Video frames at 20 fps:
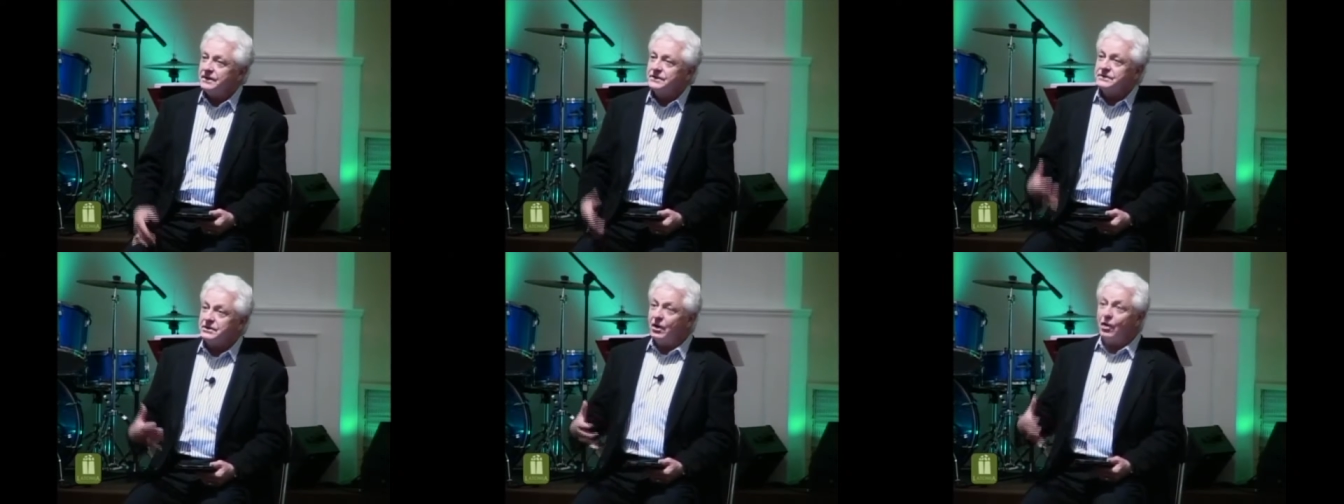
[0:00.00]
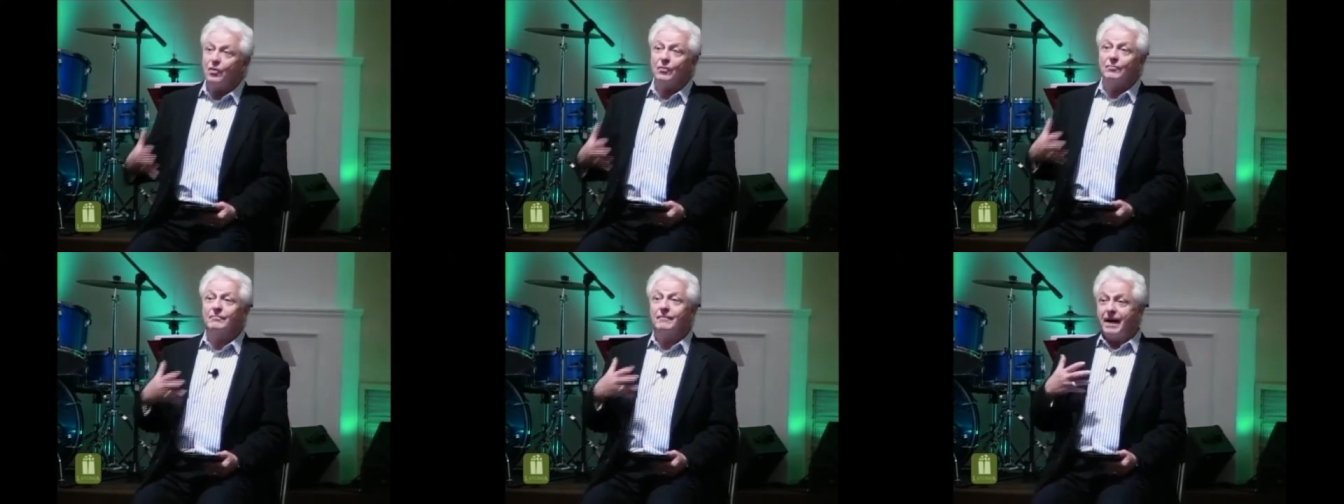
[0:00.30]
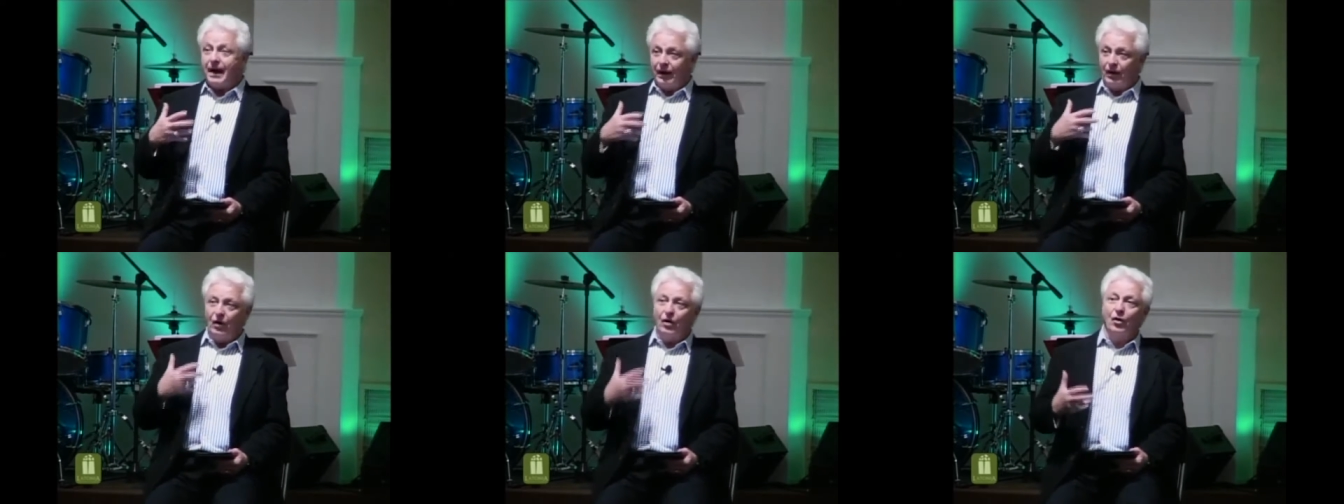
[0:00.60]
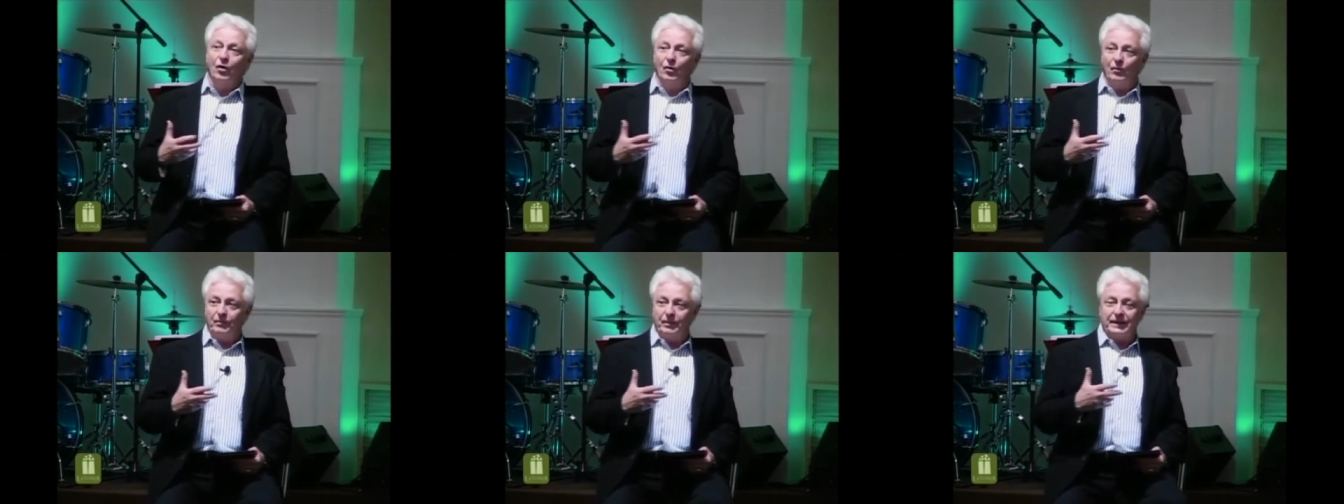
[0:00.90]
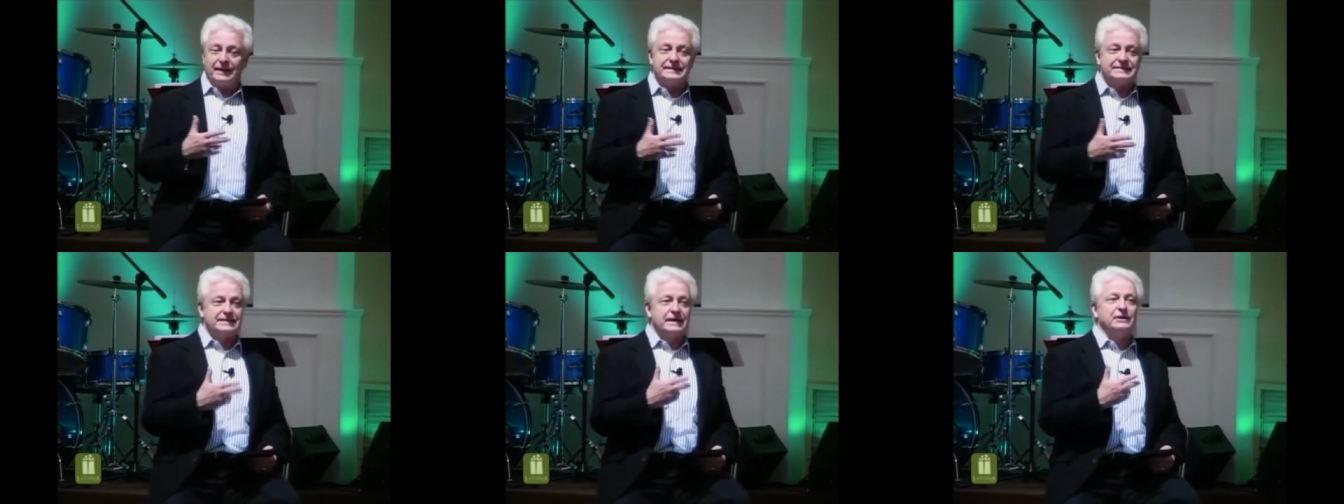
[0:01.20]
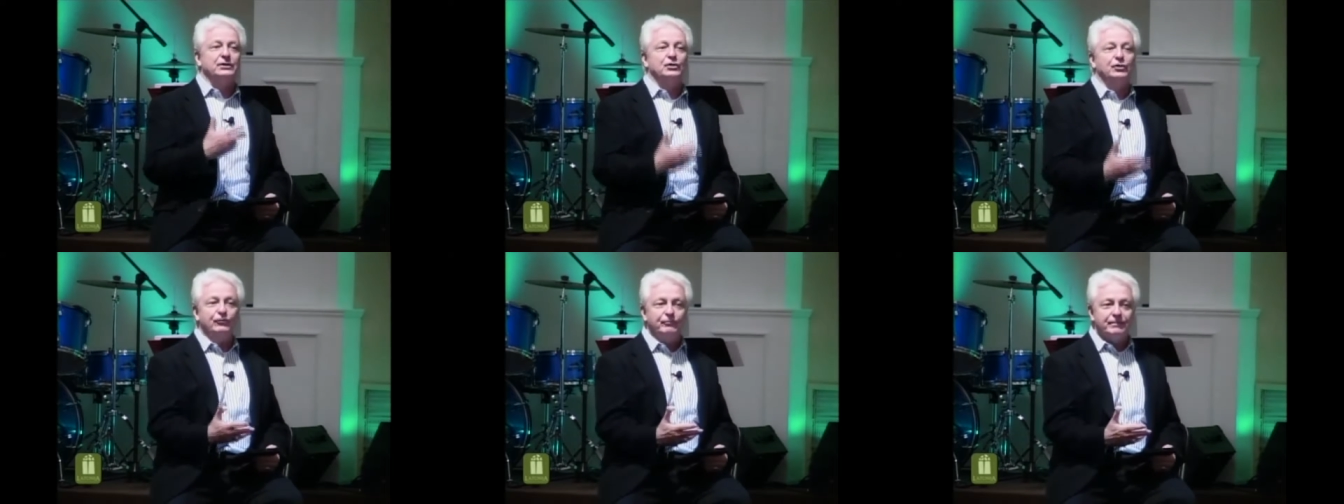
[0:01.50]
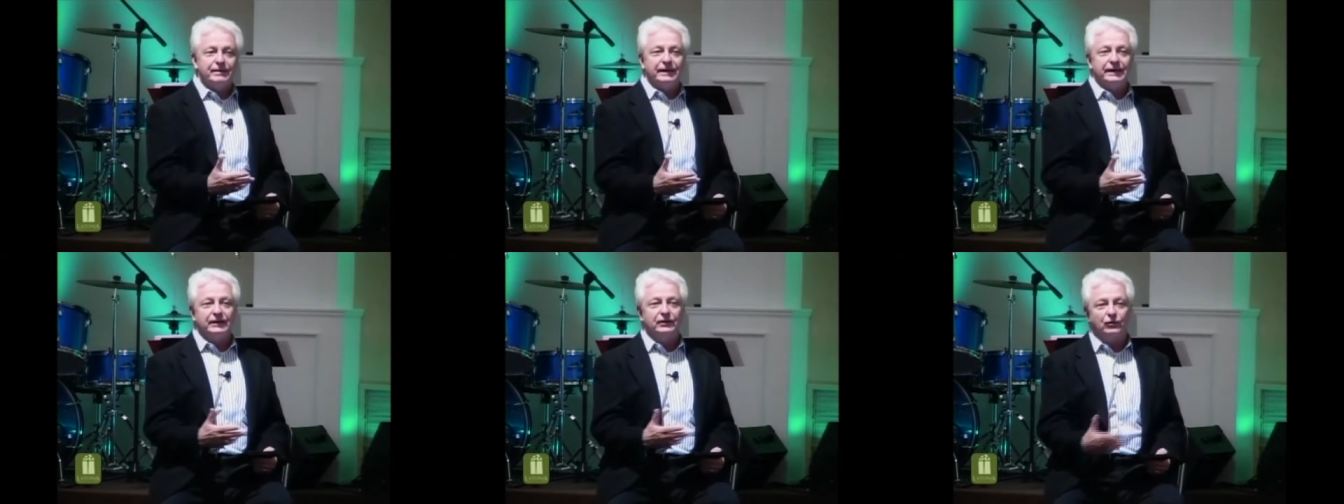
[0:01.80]
So, my hope is that
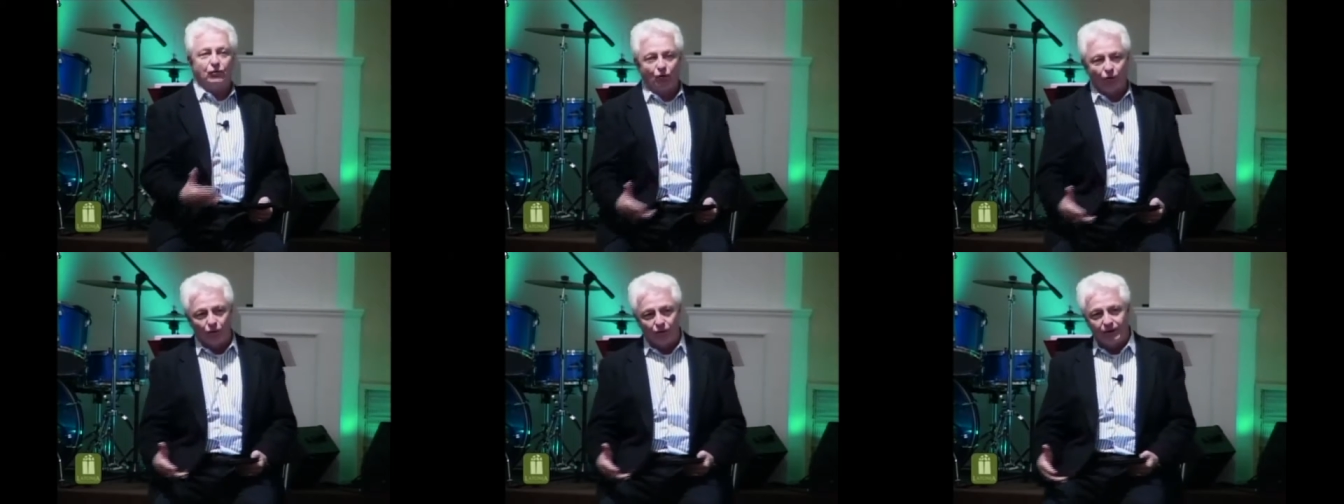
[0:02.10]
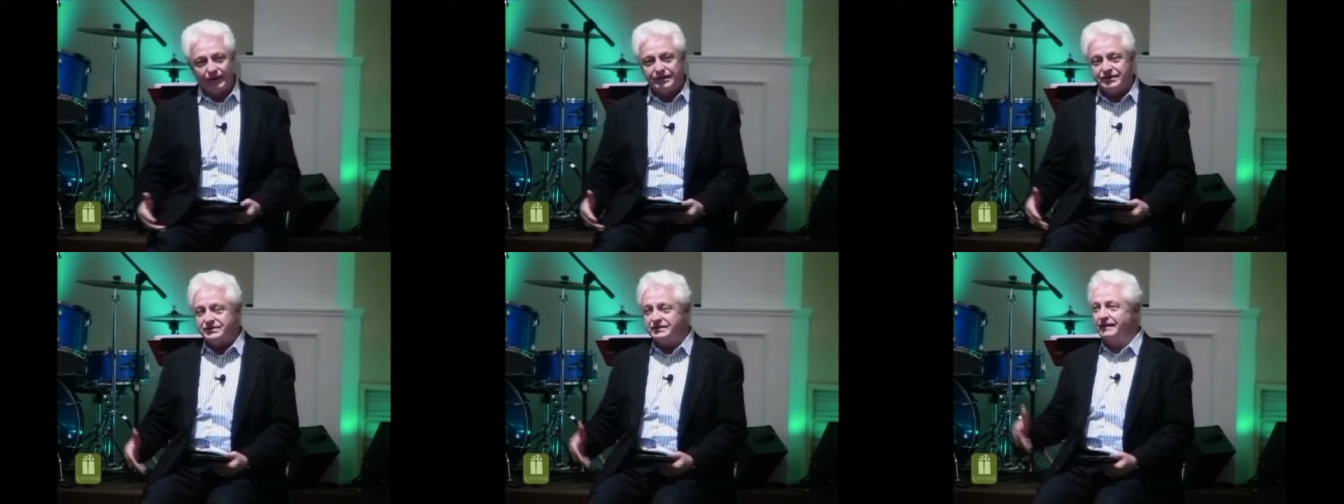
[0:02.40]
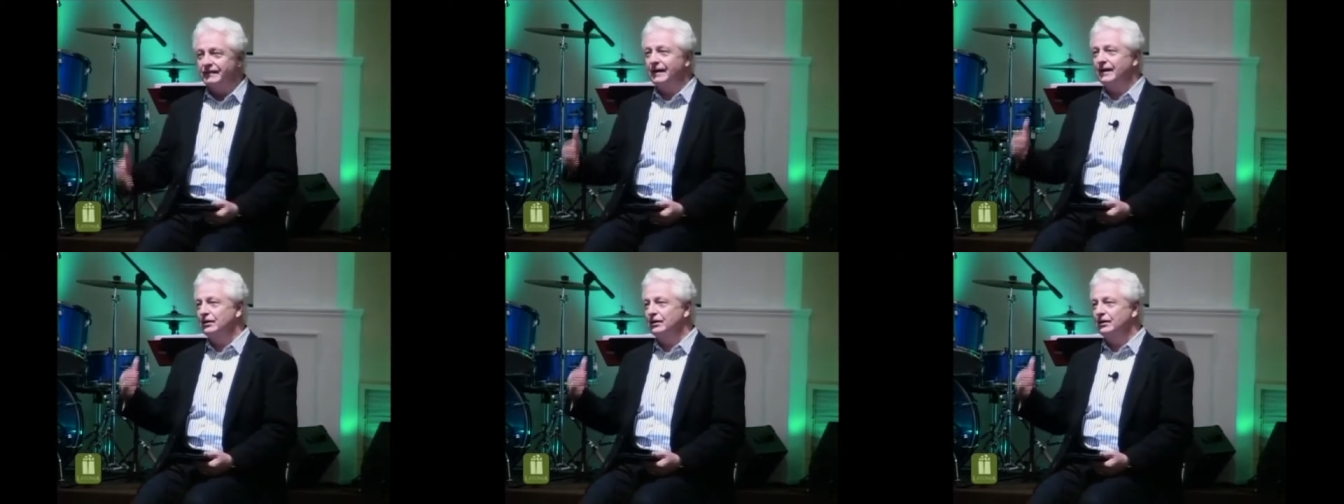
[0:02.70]
you've been encouraged and